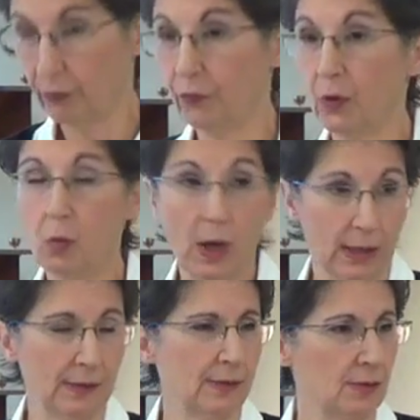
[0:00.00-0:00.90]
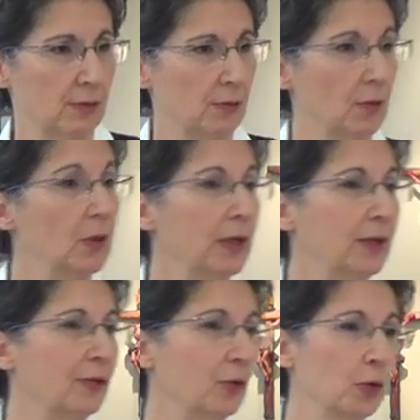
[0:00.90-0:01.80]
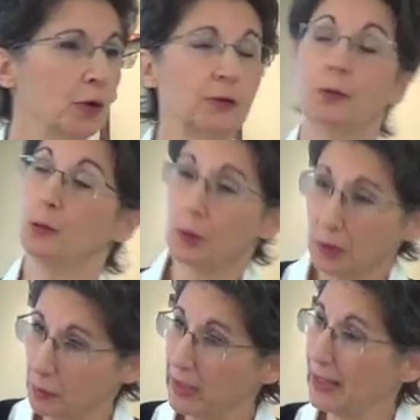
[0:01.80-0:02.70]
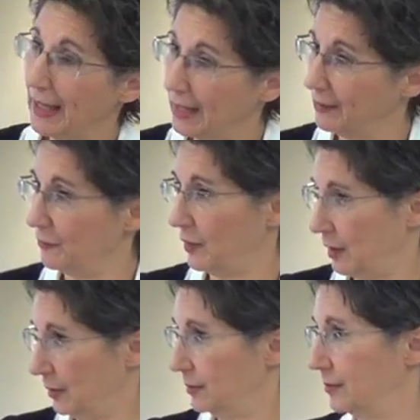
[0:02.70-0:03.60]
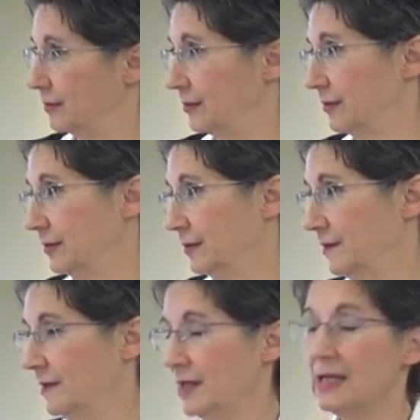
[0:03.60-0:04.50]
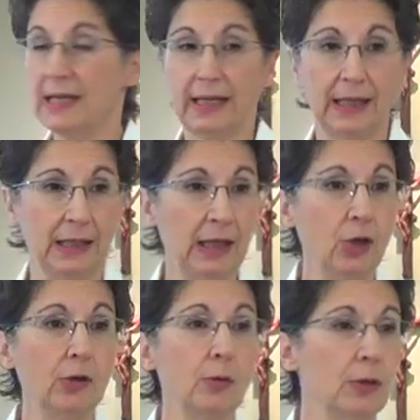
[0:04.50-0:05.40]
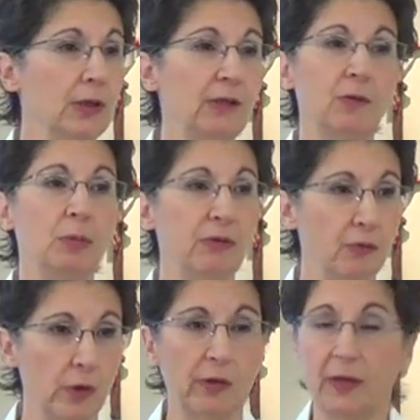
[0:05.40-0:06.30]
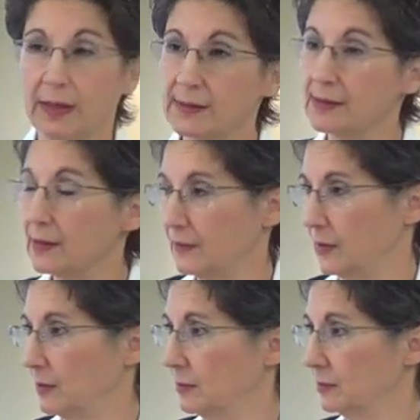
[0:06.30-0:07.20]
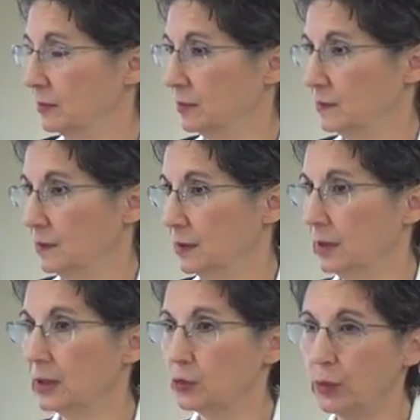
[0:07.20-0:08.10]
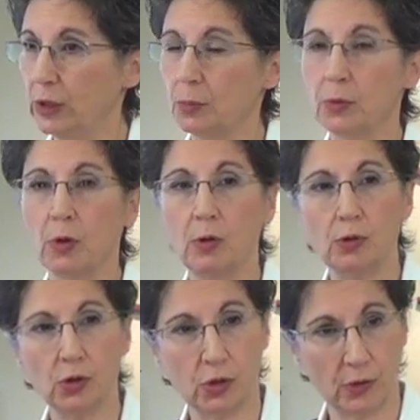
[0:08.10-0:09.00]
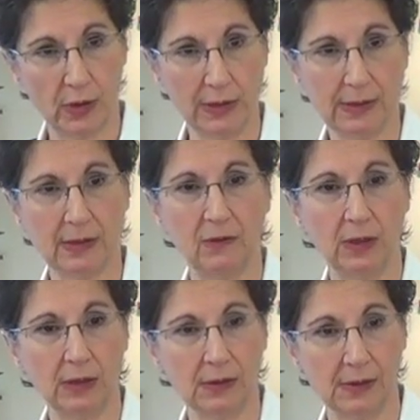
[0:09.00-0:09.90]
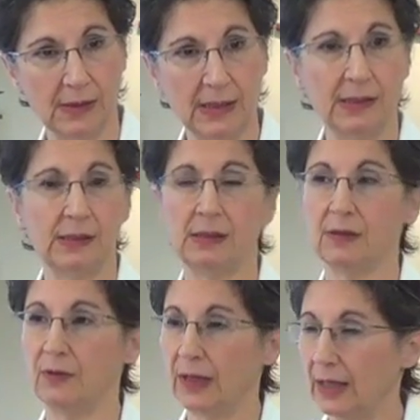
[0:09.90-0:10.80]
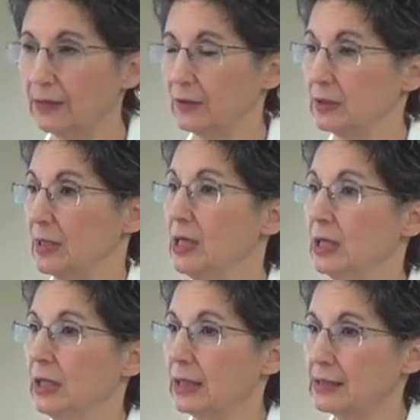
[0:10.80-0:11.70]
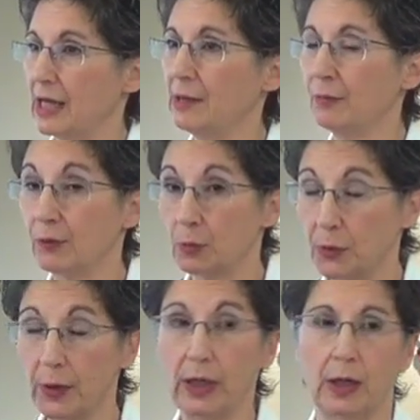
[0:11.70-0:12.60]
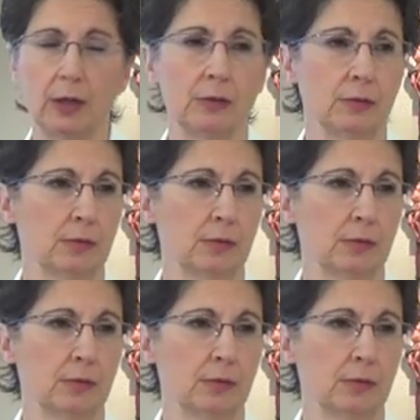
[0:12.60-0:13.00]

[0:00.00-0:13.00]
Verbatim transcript: For once, like the world, we're going to be ahead of things. And here, even before Thanksgiving, as we approach Thanksgiving, the season of Advent, time for prayer.